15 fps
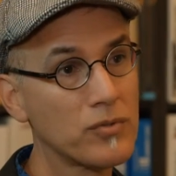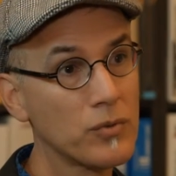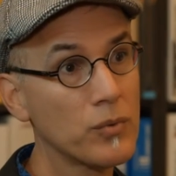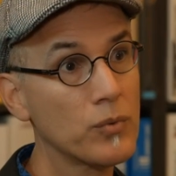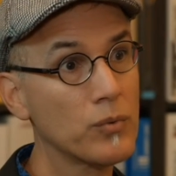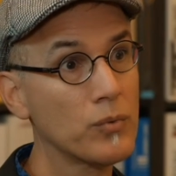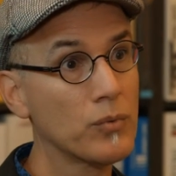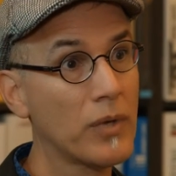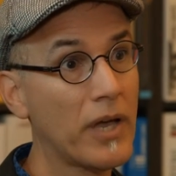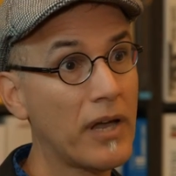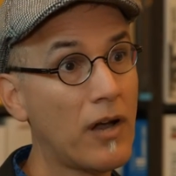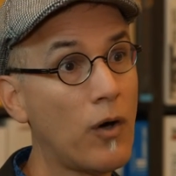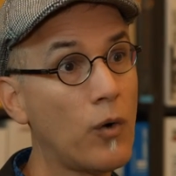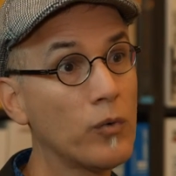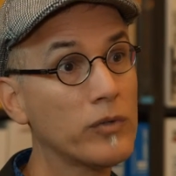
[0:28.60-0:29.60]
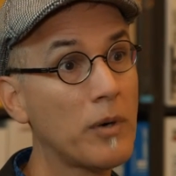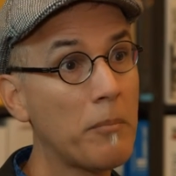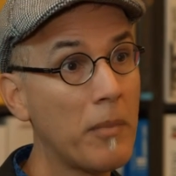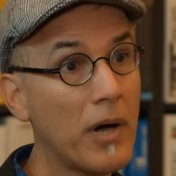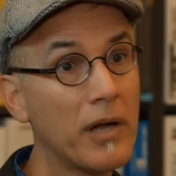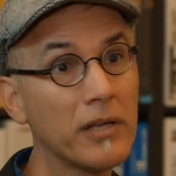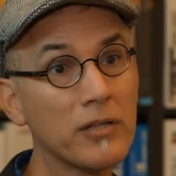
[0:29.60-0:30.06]
to get all the
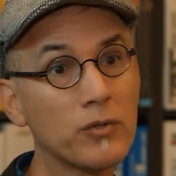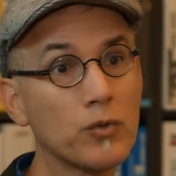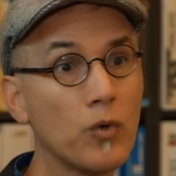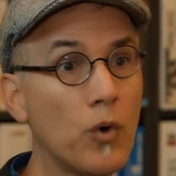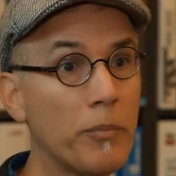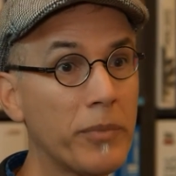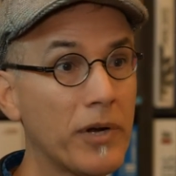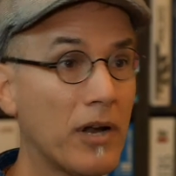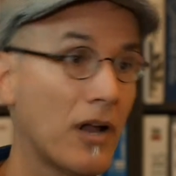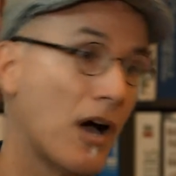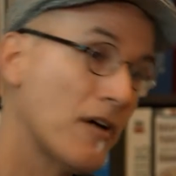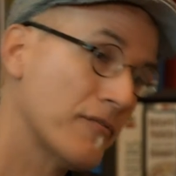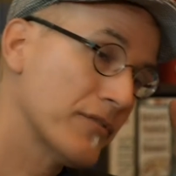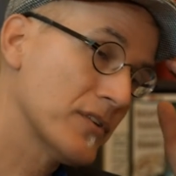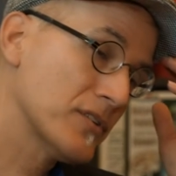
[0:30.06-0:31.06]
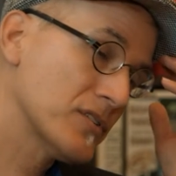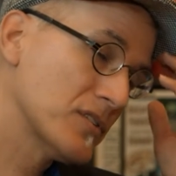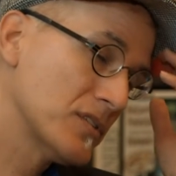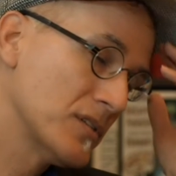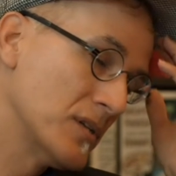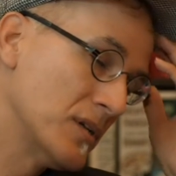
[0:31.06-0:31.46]
money to open an office.